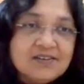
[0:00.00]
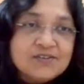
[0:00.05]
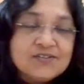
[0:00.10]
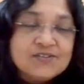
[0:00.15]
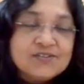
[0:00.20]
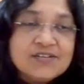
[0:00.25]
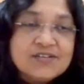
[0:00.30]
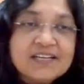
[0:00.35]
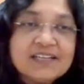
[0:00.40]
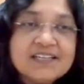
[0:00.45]

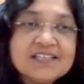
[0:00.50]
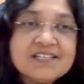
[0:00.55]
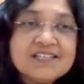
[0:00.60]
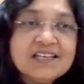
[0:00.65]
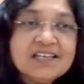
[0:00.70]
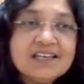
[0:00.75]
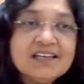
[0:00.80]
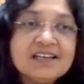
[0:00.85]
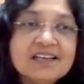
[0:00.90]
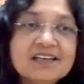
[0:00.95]

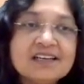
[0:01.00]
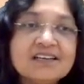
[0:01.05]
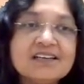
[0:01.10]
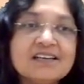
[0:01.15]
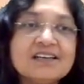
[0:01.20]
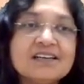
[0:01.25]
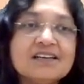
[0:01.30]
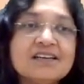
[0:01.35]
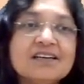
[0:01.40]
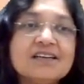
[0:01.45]
Strategy
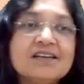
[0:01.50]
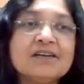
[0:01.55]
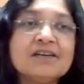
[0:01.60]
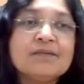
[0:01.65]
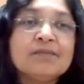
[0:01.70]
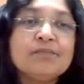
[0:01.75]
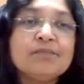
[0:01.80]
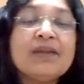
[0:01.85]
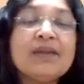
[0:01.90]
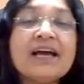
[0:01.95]

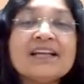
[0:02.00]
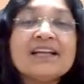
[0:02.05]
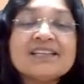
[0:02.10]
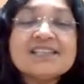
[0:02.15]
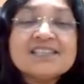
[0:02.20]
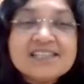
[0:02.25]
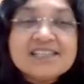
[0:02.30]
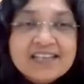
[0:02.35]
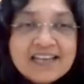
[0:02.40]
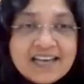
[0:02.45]

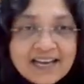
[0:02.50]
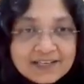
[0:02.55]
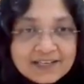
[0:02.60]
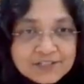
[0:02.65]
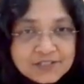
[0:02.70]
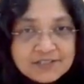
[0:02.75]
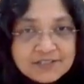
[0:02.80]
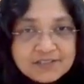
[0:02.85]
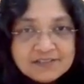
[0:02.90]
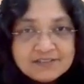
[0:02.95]
plans the
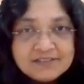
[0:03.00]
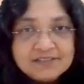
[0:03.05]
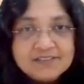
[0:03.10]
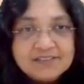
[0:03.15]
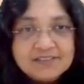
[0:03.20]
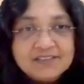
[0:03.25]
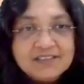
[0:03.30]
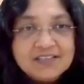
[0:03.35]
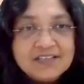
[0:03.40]
action.